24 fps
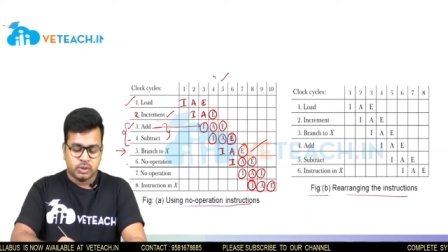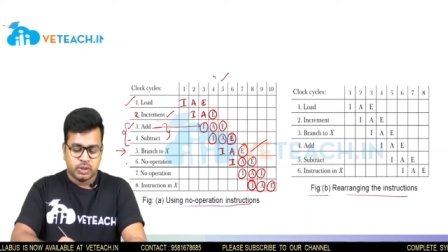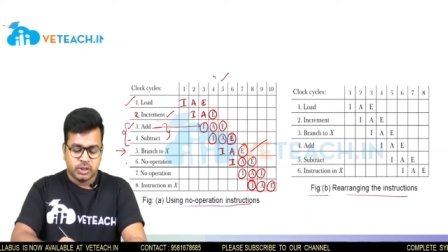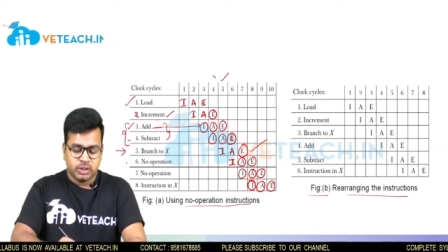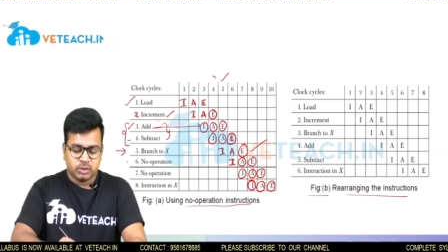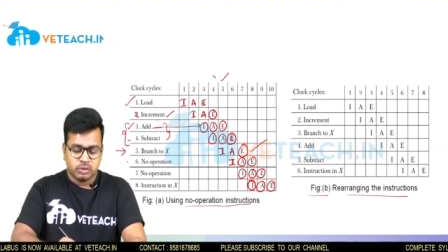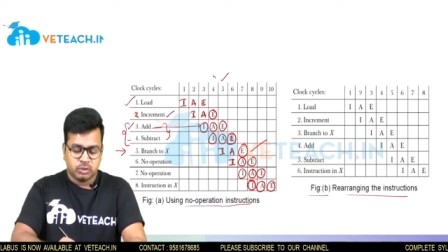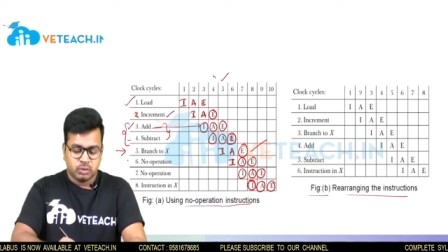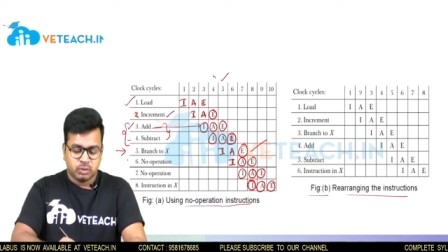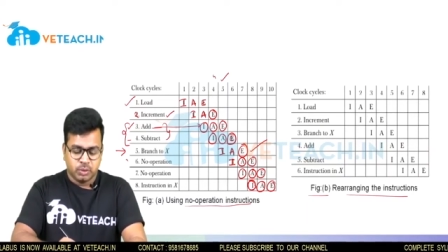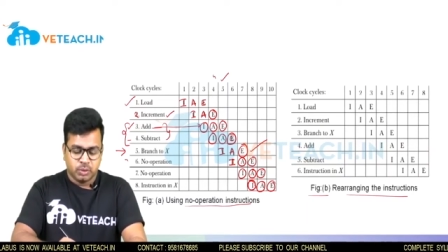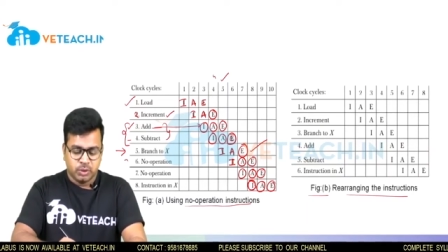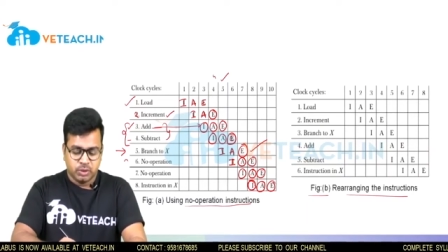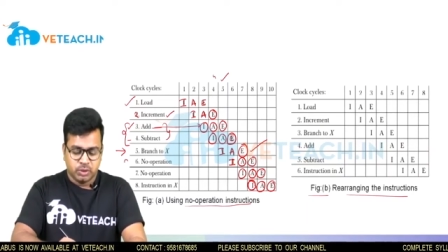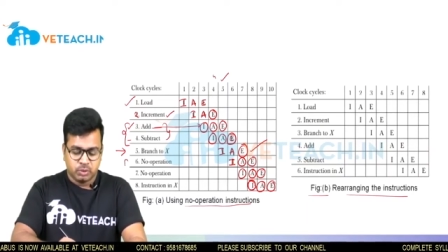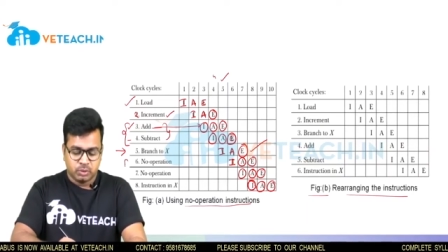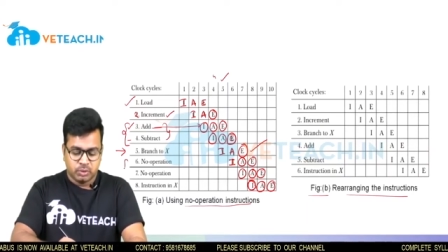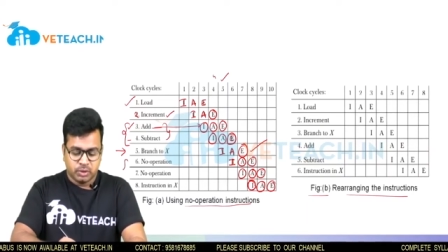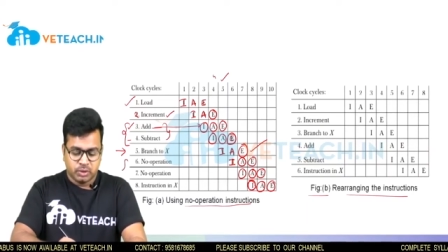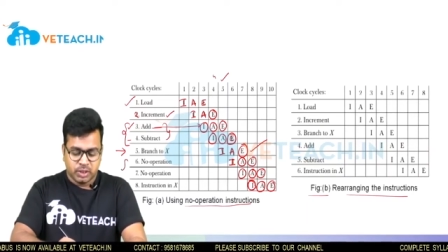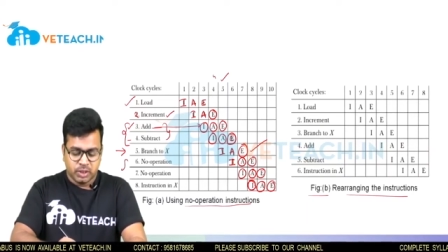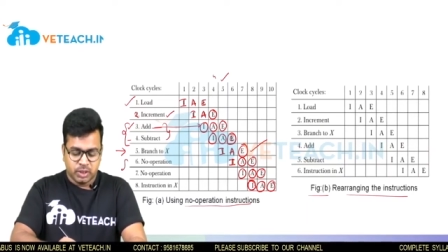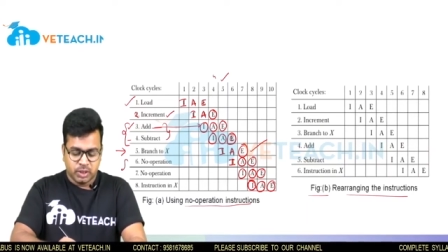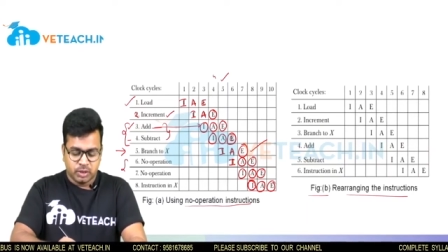it is going
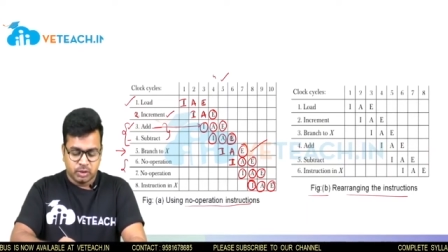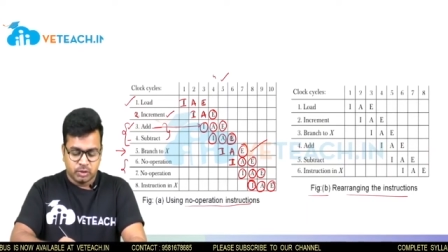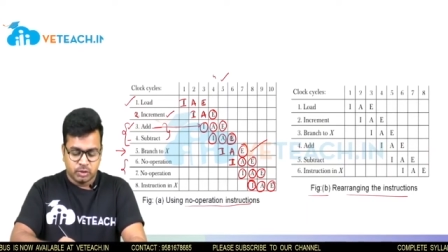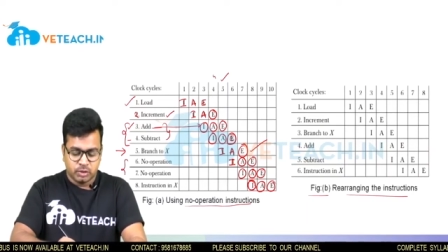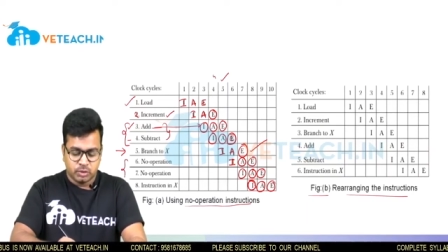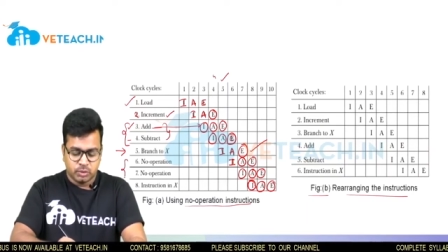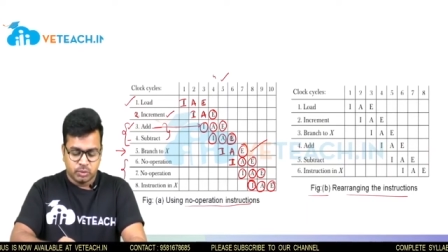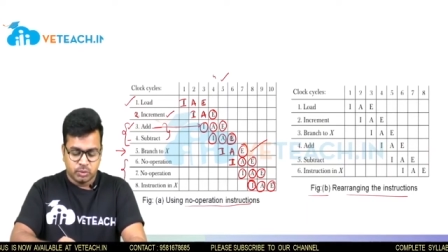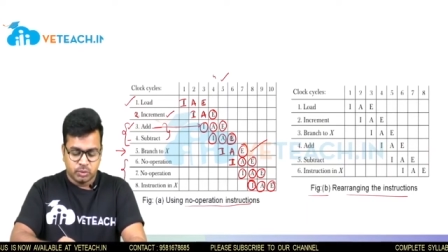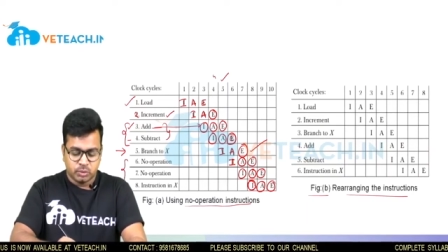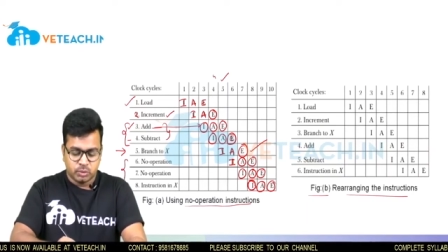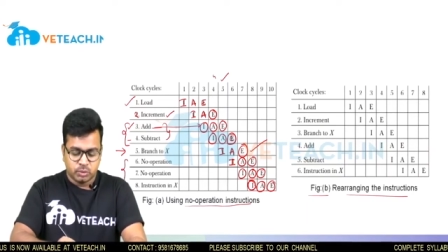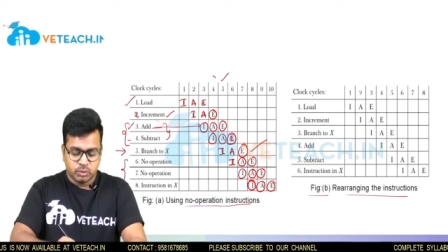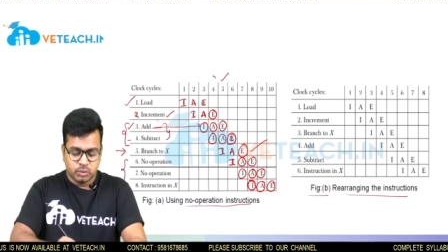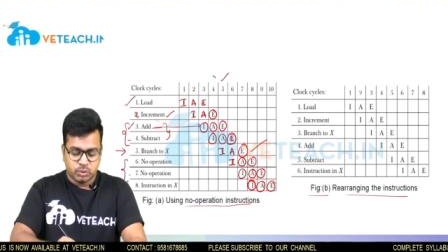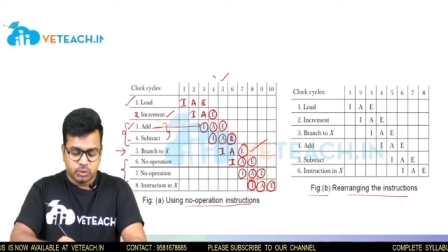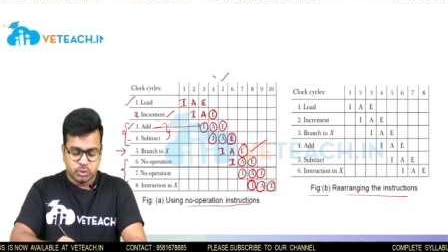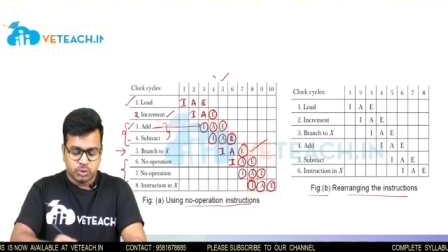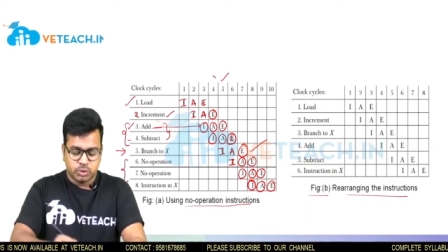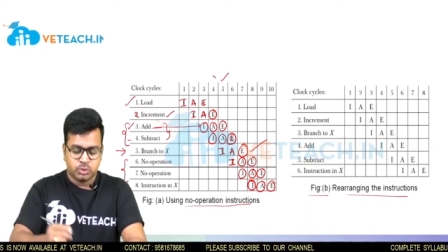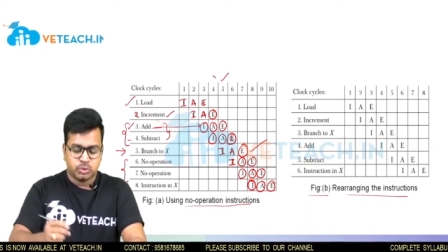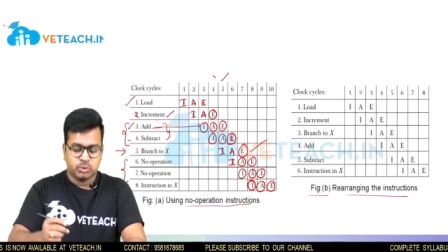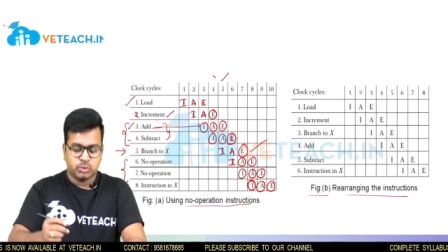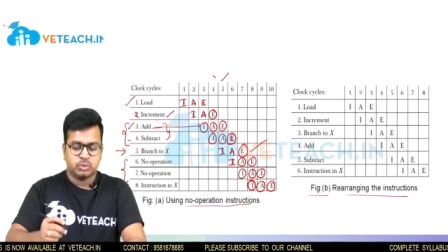to take
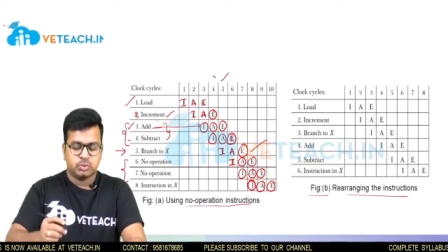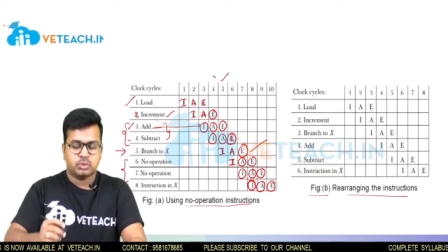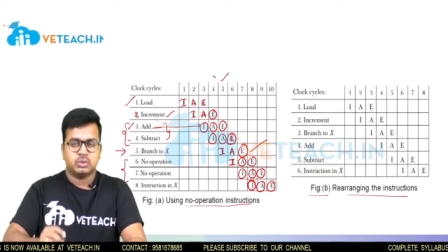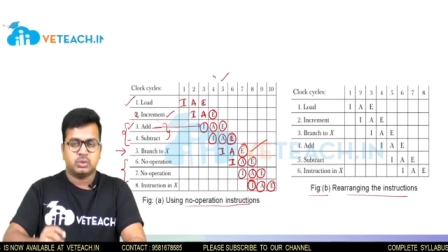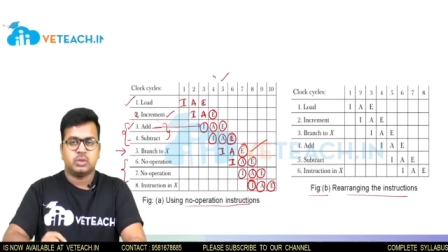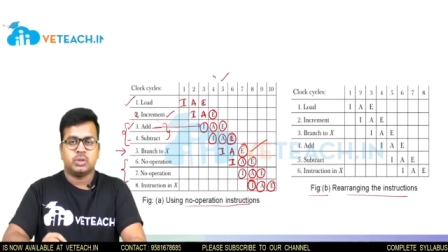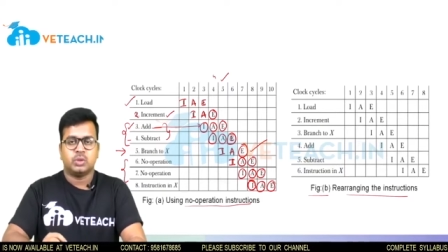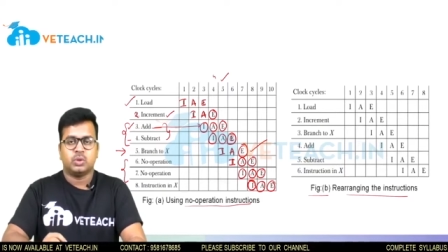two